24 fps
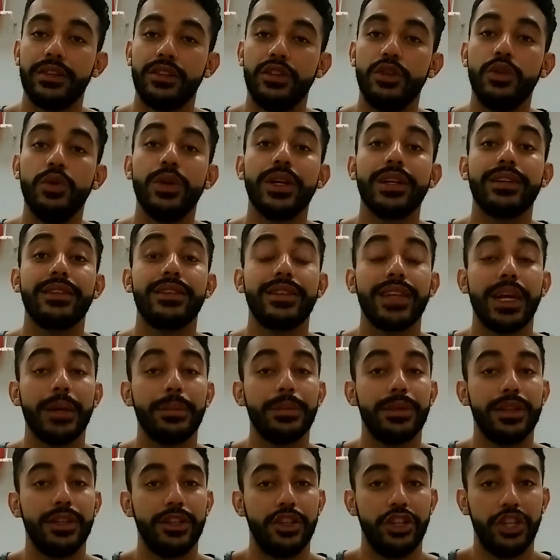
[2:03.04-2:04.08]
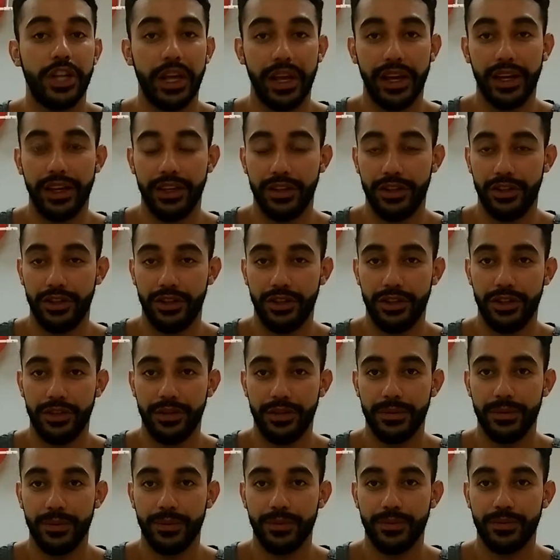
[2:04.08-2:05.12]
to accept change?
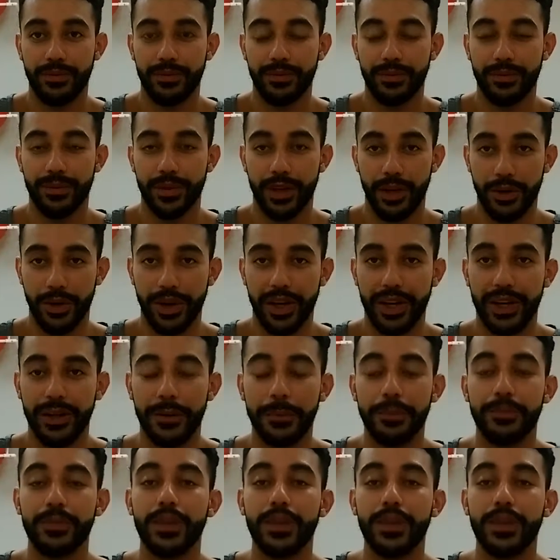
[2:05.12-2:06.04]
Okay,